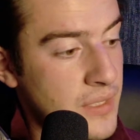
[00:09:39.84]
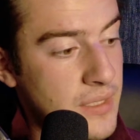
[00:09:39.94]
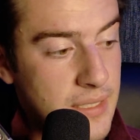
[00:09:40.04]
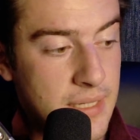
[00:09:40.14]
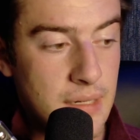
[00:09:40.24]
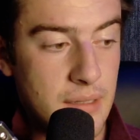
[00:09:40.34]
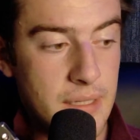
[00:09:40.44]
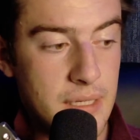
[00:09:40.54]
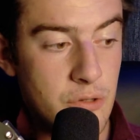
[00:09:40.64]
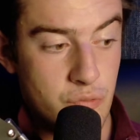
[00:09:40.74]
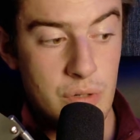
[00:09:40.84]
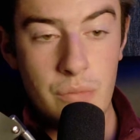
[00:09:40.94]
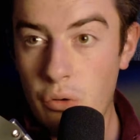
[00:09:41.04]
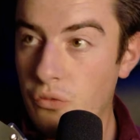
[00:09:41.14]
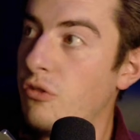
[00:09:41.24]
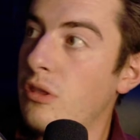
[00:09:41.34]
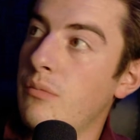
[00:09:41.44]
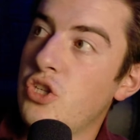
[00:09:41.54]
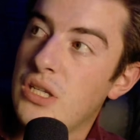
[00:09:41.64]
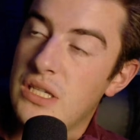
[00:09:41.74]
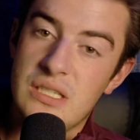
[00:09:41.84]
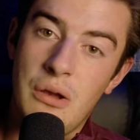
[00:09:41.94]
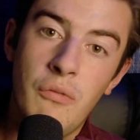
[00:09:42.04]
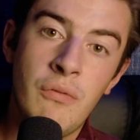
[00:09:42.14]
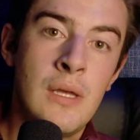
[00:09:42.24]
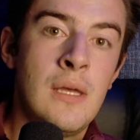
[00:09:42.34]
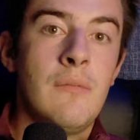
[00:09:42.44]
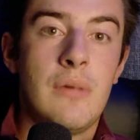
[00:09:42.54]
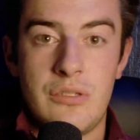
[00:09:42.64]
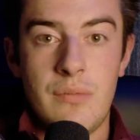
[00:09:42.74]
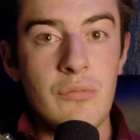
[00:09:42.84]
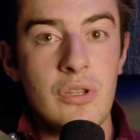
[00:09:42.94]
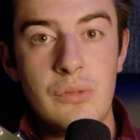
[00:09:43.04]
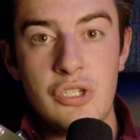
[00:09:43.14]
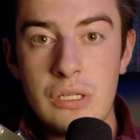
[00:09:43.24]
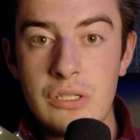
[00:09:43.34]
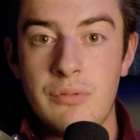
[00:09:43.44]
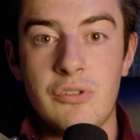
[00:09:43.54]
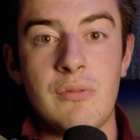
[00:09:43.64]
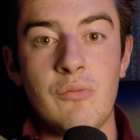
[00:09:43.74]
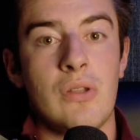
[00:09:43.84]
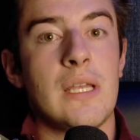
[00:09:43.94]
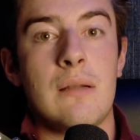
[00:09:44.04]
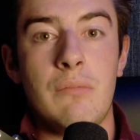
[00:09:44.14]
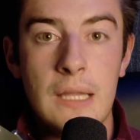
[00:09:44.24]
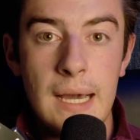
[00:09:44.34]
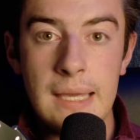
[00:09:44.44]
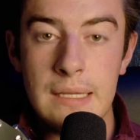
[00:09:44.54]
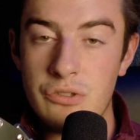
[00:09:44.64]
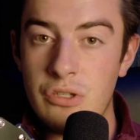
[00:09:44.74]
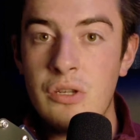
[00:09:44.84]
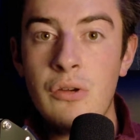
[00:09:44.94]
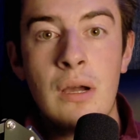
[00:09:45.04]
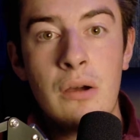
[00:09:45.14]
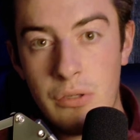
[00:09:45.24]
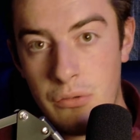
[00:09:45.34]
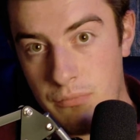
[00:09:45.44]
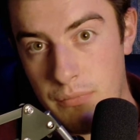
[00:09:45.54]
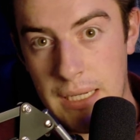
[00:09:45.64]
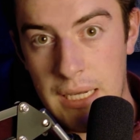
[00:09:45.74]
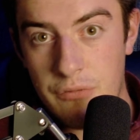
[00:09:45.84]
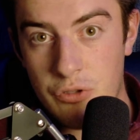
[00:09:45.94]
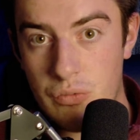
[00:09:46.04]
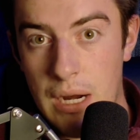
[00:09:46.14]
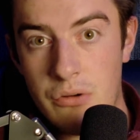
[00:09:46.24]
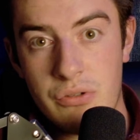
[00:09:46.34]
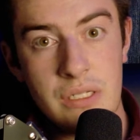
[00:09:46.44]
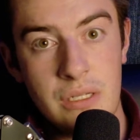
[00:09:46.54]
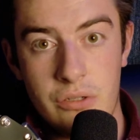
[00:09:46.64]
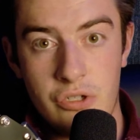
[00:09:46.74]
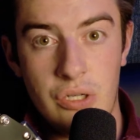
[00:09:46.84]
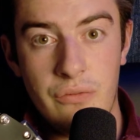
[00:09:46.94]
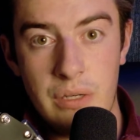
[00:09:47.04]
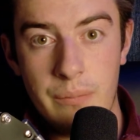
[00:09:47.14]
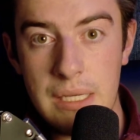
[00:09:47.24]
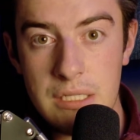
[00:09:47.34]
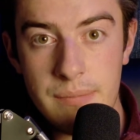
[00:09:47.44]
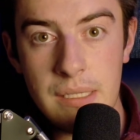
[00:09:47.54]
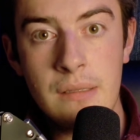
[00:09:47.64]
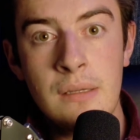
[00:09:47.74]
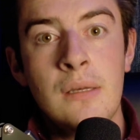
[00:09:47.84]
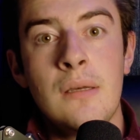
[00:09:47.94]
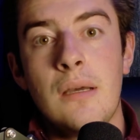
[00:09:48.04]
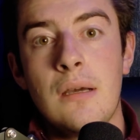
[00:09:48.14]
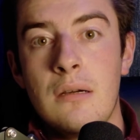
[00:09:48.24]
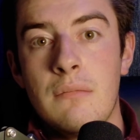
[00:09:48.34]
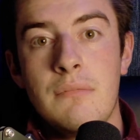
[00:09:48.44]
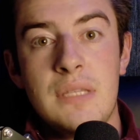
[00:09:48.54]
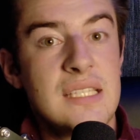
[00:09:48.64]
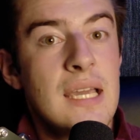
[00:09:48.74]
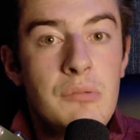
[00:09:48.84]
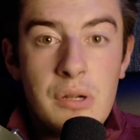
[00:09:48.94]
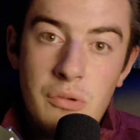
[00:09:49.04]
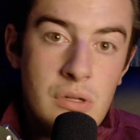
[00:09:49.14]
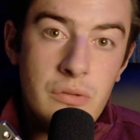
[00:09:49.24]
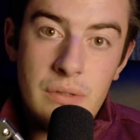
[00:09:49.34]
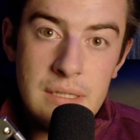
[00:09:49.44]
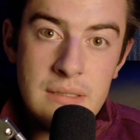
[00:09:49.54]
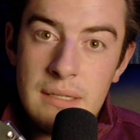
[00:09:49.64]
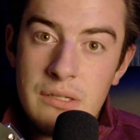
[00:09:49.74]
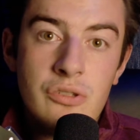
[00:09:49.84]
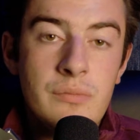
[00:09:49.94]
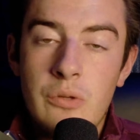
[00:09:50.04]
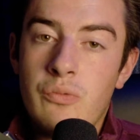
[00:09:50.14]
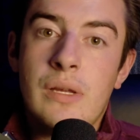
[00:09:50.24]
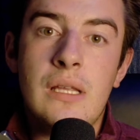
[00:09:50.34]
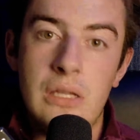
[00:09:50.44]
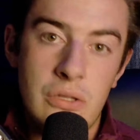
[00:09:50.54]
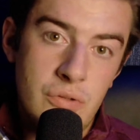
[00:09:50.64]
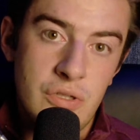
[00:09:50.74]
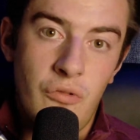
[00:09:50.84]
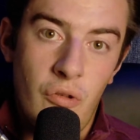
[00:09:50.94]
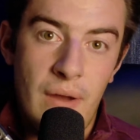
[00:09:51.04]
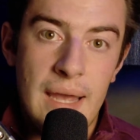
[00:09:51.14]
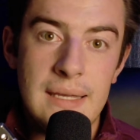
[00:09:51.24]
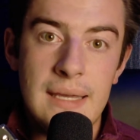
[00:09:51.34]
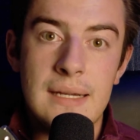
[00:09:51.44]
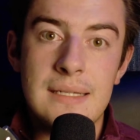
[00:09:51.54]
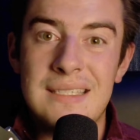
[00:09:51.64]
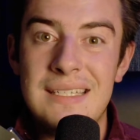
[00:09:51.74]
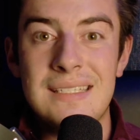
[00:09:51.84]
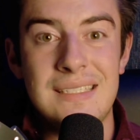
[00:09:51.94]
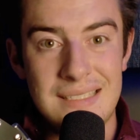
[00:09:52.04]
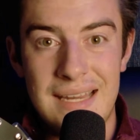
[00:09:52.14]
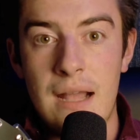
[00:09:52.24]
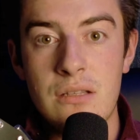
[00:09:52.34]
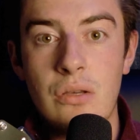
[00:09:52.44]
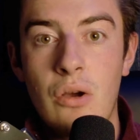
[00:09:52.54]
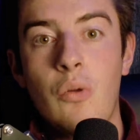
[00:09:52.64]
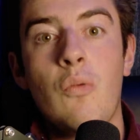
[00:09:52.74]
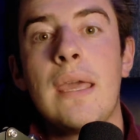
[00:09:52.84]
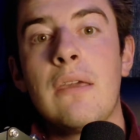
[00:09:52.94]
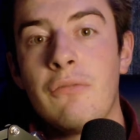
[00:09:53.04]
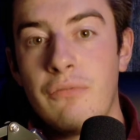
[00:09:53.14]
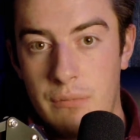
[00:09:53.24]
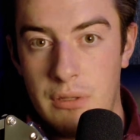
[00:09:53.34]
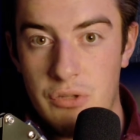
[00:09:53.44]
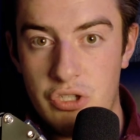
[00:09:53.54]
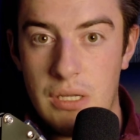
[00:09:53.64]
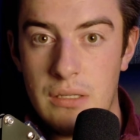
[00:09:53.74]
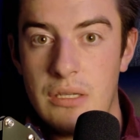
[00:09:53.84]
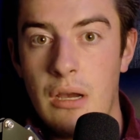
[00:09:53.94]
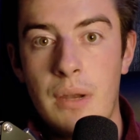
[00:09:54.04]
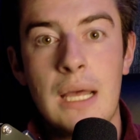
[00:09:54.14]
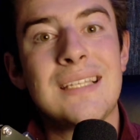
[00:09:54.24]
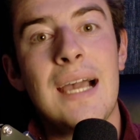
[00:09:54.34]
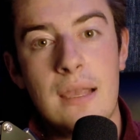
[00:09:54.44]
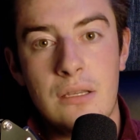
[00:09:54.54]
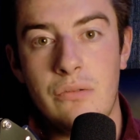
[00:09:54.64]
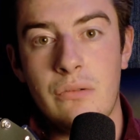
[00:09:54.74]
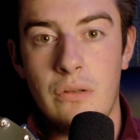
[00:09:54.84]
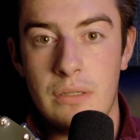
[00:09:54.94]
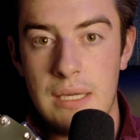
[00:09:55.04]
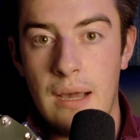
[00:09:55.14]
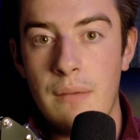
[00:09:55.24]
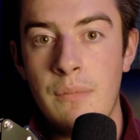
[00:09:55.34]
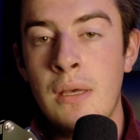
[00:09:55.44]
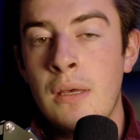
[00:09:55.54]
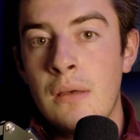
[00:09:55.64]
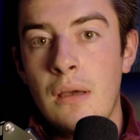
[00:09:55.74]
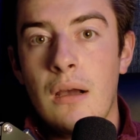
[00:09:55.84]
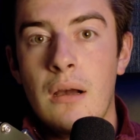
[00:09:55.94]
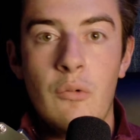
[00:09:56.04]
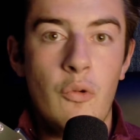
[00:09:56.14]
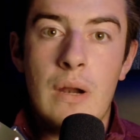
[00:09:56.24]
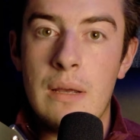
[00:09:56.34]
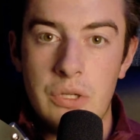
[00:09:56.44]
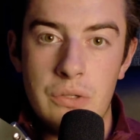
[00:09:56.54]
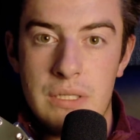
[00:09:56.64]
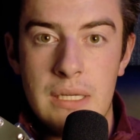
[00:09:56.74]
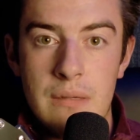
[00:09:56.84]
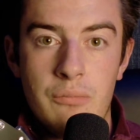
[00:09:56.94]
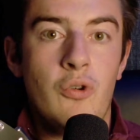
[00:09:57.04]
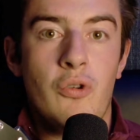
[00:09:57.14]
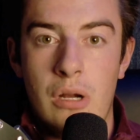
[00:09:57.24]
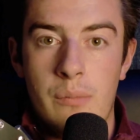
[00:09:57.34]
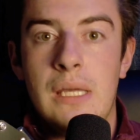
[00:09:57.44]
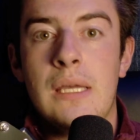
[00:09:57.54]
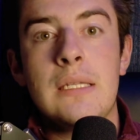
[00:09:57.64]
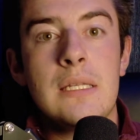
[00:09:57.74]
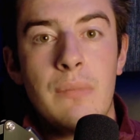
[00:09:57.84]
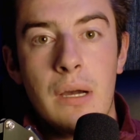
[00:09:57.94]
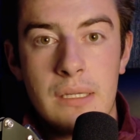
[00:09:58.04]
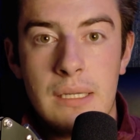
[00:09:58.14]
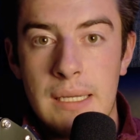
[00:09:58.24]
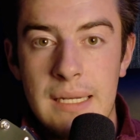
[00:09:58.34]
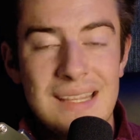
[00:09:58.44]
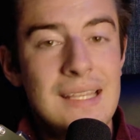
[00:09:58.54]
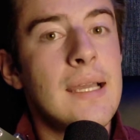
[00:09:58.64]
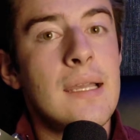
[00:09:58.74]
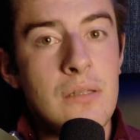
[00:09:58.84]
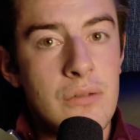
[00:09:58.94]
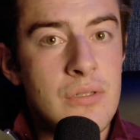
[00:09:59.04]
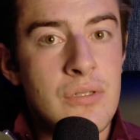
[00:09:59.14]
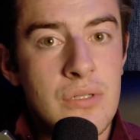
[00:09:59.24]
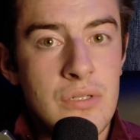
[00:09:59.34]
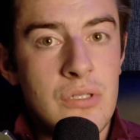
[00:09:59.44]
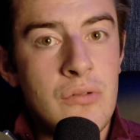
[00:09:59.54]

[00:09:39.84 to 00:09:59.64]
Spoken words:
kind of like a remote from the machine itself. Because remember, the machine is supposed to be more like an appliance. So you know how you may have your router sitting on a shelf in the basement. That's kind of what I want to do with this thing. So it'd be really useful if I can kind of see its stats away from the machine, so I'm not tied to it all the time when I'm using it, programming it, and debugging it. And I think I can do this using two